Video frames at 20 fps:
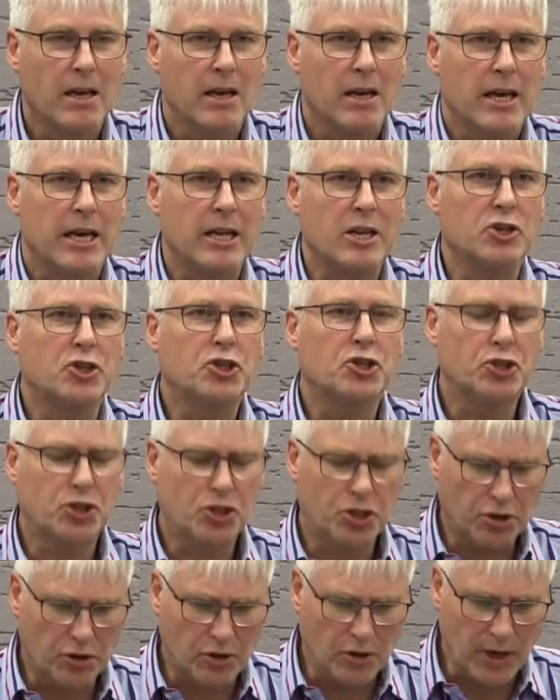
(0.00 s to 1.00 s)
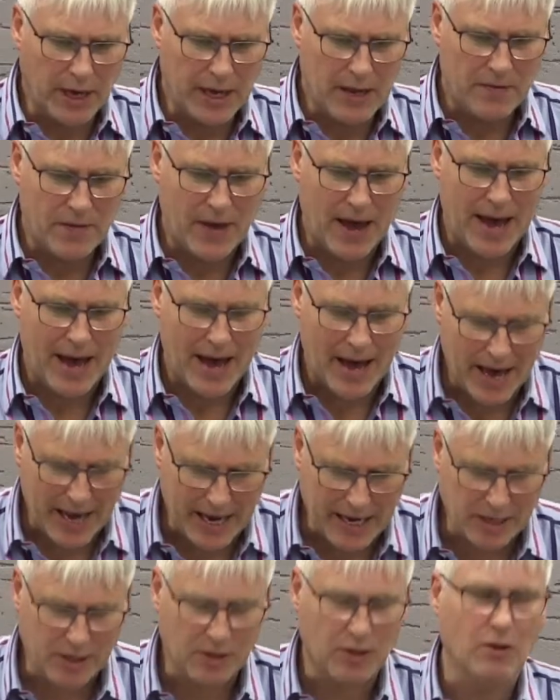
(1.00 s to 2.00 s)
It is surely the
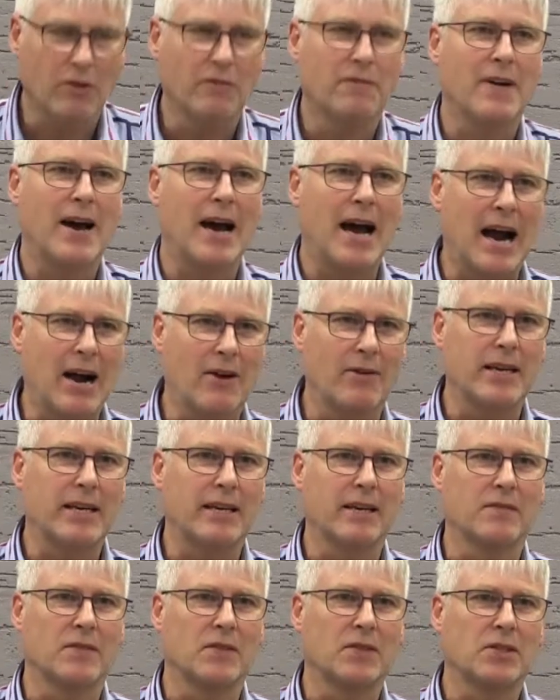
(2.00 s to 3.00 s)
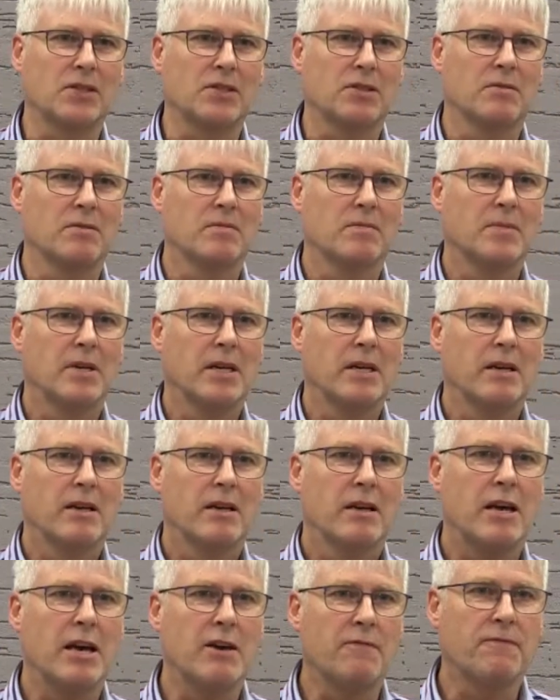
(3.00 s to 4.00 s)
height of arrogance,
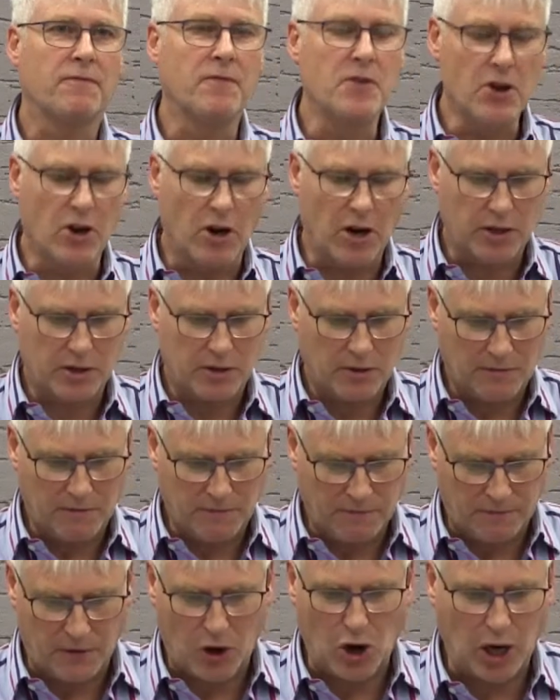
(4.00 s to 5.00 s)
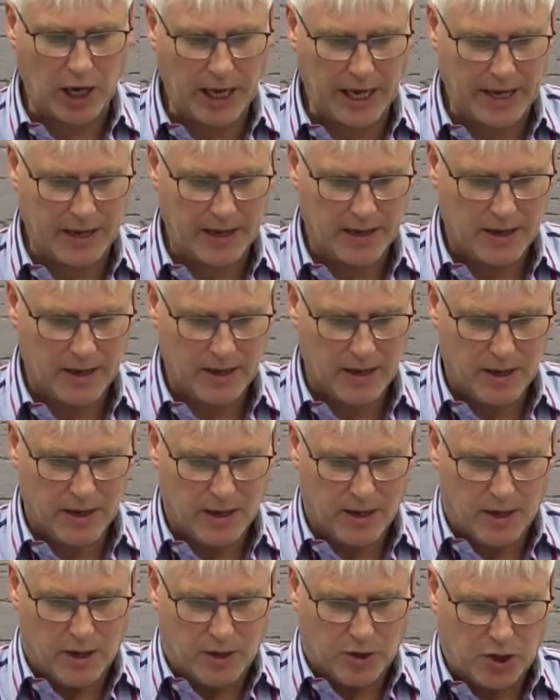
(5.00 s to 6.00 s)
if not folly,
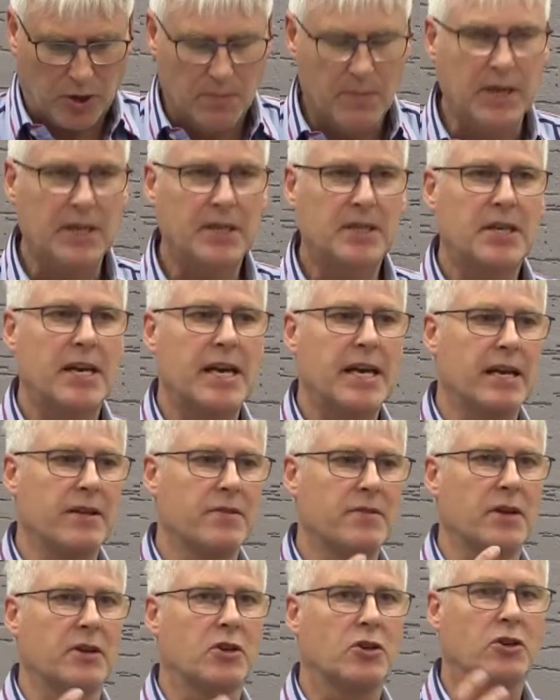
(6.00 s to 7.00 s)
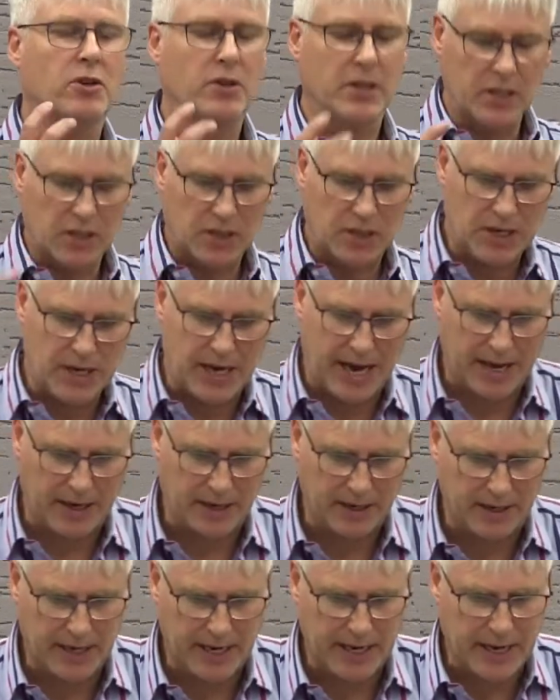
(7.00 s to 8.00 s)
to maintain that
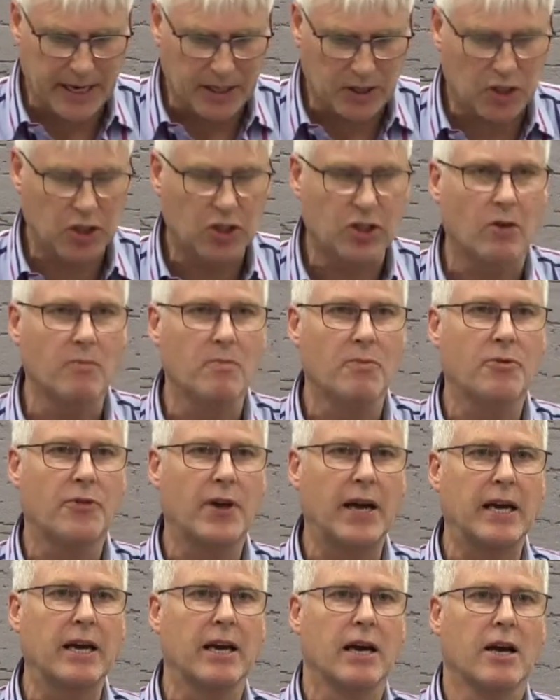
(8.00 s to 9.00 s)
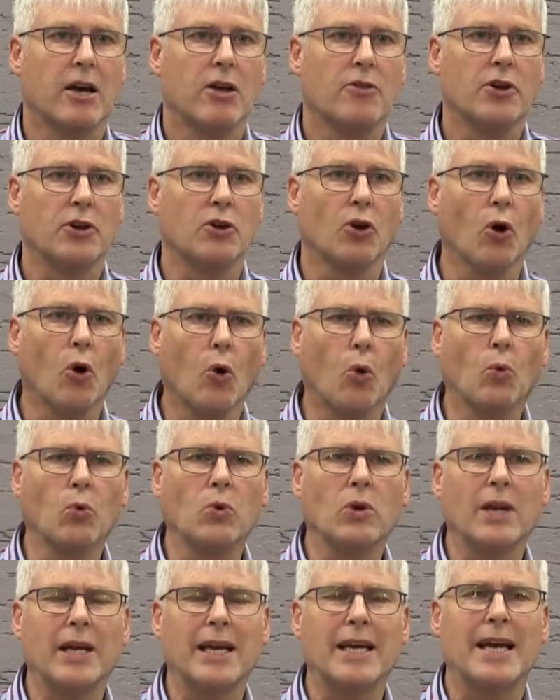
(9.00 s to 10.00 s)
Christianity is something that
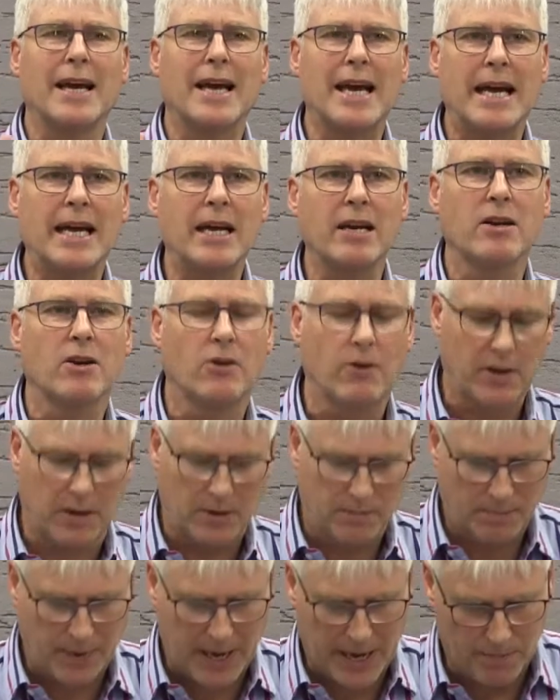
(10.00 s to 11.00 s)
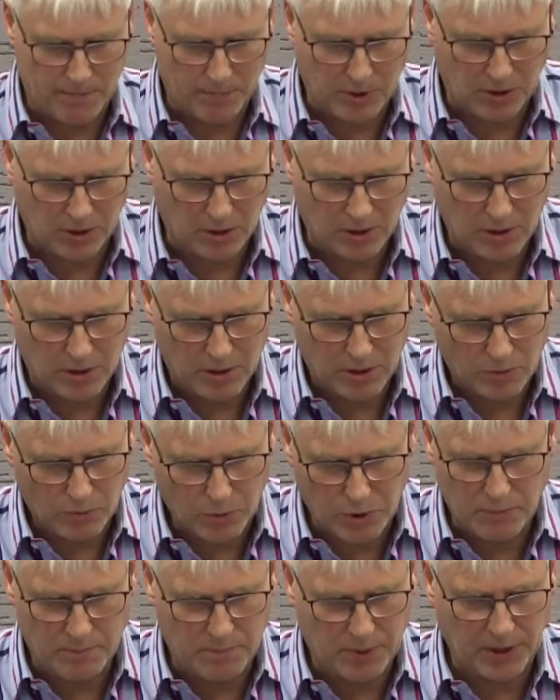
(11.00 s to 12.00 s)
only ignorant people
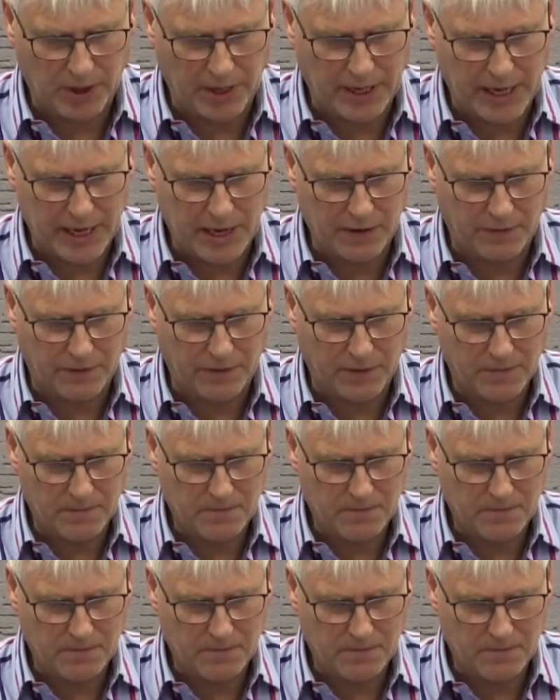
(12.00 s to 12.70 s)
would believe.